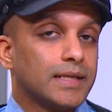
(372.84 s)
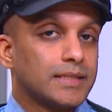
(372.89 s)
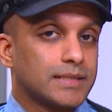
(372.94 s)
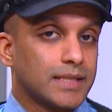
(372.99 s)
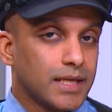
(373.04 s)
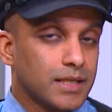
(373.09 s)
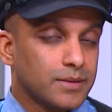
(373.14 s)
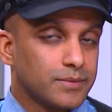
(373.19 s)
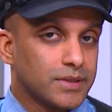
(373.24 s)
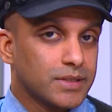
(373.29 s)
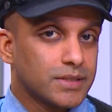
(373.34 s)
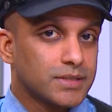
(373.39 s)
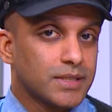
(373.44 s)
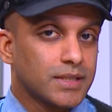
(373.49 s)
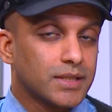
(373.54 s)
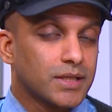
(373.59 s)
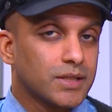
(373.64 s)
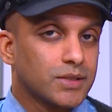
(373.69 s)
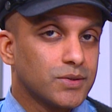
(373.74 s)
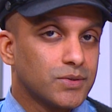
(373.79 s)
enemies
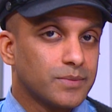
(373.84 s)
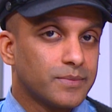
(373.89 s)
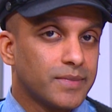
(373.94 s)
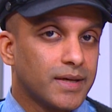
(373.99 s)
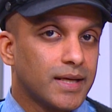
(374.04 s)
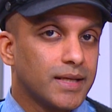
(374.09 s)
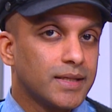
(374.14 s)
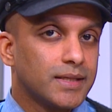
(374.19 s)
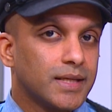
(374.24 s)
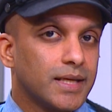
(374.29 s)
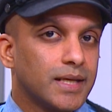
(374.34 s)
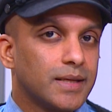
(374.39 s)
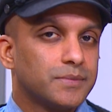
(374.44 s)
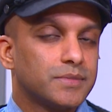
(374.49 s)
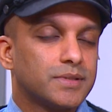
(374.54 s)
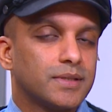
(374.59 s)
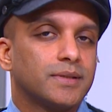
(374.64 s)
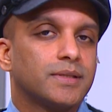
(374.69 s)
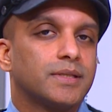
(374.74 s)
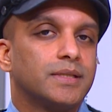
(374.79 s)
include a man
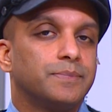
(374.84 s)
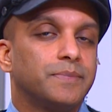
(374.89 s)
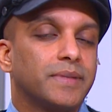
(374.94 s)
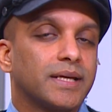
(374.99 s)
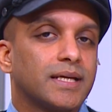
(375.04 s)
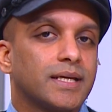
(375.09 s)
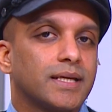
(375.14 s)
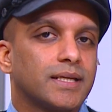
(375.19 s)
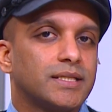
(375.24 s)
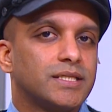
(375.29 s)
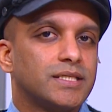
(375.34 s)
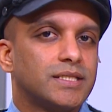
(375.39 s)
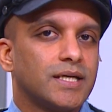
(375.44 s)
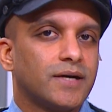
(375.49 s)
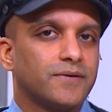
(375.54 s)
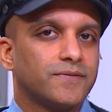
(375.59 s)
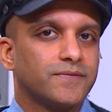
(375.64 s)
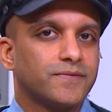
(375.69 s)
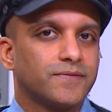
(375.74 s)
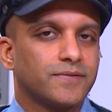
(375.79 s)
named
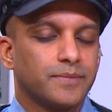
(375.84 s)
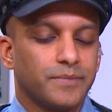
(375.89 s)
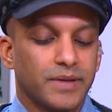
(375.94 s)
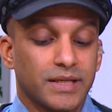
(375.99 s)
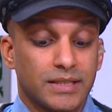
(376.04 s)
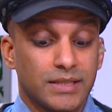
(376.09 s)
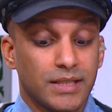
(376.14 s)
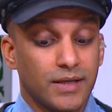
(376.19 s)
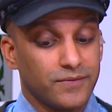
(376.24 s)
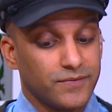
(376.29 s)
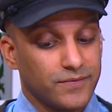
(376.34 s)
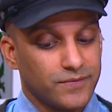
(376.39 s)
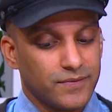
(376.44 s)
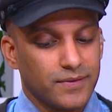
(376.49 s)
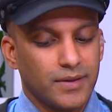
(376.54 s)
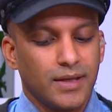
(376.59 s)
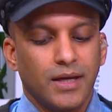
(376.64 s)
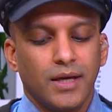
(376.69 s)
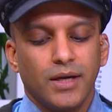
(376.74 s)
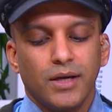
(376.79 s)
Macduff,
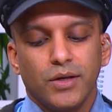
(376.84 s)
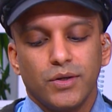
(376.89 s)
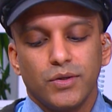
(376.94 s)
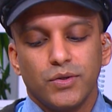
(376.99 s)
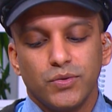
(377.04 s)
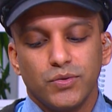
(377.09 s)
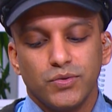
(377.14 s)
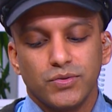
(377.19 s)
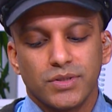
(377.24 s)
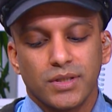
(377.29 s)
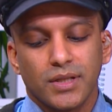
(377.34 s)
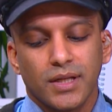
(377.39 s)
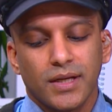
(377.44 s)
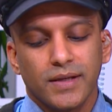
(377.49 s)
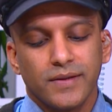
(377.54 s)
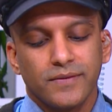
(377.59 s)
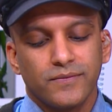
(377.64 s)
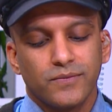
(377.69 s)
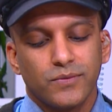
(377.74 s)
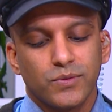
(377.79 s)
whose
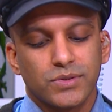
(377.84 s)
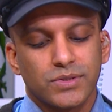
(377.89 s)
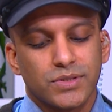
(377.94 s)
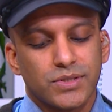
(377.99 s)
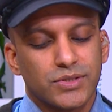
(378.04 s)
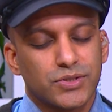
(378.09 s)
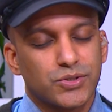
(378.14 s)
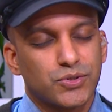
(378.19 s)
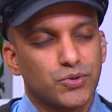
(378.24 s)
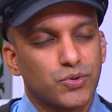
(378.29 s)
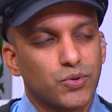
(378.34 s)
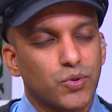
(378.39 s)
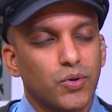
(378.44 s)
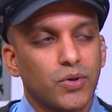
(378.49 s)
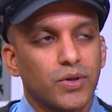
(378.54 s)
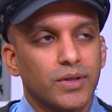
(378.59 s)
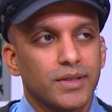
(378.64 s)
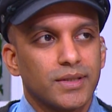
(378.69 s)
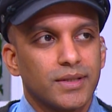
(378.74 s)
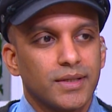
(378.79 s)
life was
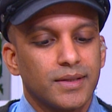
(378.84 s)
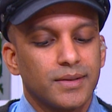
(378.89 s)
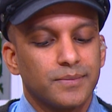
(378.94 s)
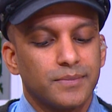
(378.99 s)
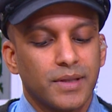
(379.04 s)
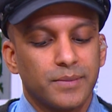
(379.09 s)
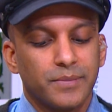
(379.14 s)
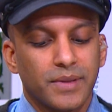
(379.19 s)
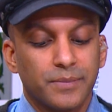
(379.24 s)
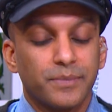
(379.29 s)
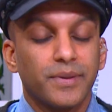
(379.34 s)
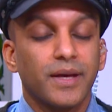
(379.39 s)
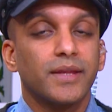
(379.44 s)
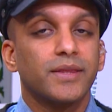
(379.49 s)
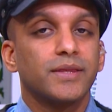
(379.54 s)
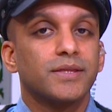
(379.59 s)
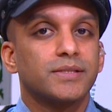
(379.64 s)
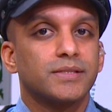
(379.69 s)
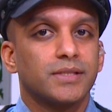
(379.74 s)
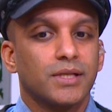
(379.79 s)
destroyed by
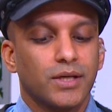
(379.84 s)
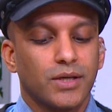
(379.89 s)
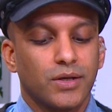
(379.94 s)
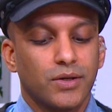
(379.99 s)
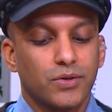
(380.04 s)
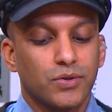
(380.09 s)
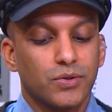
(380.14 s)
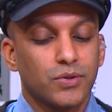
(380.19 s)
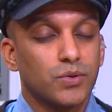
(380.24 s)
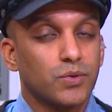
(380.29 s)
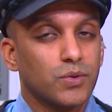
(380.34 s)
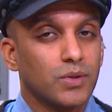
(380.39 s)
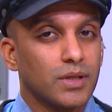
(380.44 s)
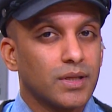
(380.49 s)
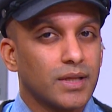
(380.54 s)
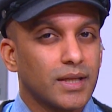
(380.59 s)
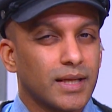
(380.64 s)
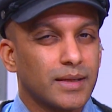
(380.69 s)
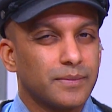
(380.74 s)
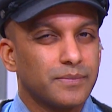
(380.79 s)
Macbeth's
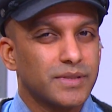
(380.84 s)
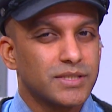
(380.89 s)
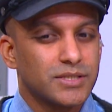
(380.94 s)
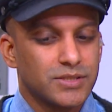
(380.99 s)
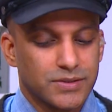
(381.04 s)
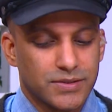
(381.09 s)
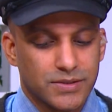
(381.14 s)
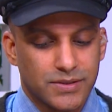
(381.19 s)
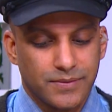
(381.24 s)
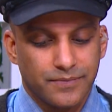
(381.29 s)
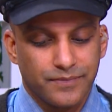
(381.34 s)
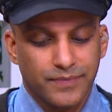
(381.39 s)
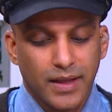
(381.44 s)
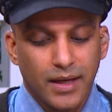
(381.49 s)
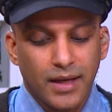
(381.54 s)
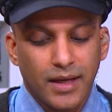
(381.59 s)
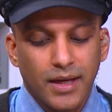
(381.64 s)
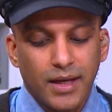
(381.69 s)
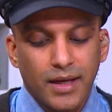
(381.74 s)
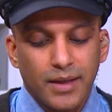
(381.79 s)
cruel ambitions.
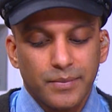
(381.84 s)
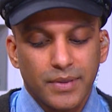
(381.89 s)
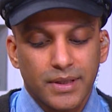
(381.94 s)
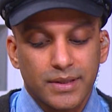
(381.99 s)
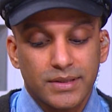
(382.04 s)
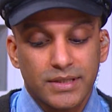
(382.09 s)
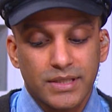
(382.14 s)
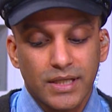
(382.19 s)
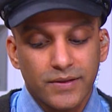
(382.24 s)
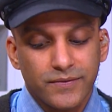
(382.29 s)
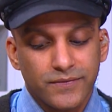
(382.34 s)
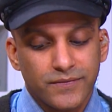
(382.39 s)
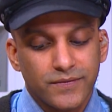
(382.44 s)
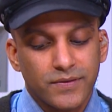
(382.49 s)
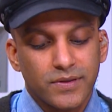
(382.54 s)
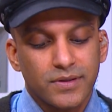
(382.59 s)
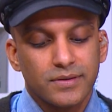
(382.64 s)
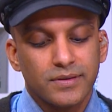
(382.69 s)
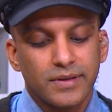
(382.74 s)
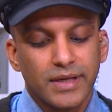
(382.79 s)

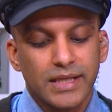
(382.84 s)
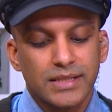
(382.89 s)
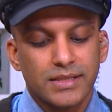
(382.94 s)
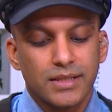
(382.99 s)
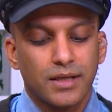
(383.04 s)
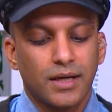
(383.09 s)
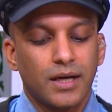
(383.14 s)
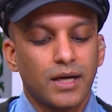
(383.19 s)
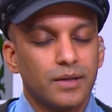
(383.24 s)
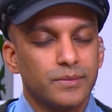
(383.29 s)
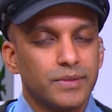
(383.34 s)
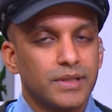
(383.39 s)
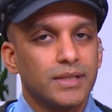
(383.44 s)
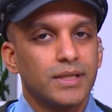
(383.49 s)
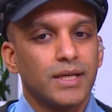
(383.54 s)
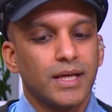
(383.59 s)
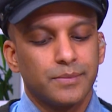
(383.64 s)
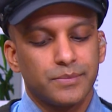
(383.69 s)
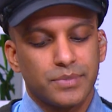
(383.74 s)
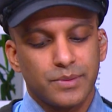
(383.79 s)
Macduff creates an
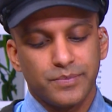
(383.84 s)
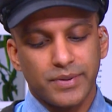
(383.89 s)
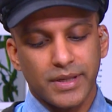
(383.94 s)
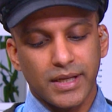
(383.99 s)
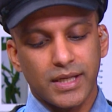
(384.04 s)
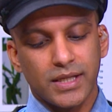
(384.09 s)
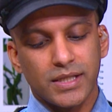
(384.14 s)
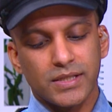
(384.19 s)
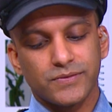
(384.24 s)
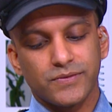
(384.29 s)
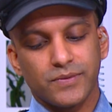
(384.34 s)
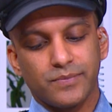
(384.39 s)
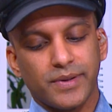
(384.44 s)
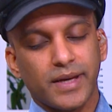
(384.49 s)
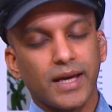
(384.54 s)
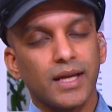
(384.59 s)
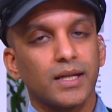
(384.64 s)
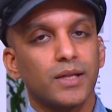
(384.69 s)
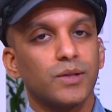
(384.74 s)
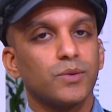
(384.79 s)
army and prepares for
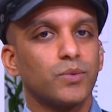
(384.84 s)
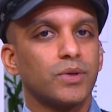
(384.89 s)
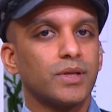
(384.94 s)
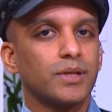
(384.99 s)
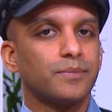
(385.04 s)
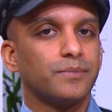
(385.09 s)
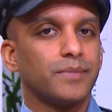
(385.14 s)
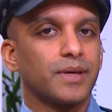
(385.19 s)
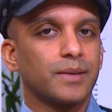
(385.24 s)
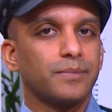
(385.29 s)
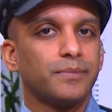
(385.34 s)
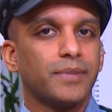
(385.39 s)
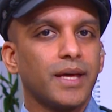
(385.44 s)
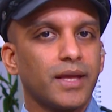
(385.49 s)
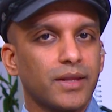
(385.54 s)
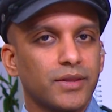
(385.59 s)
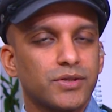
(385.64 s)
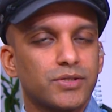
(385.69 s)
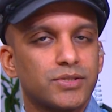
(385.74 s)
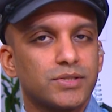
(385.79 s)
battle with
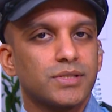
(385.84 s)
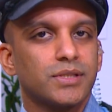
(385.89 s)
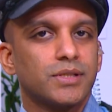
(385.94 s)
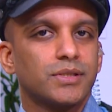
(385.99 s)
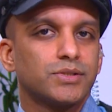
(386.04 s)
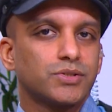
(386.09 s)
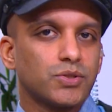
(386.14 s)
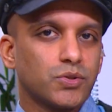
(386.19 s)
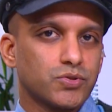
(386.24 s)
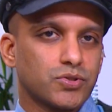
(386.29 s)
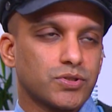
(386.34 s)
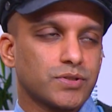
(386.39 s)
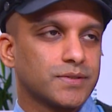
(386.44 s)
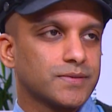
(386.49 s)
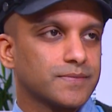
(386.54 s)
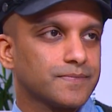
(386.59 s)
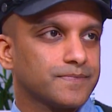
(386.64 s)
Macbeth's soldiers.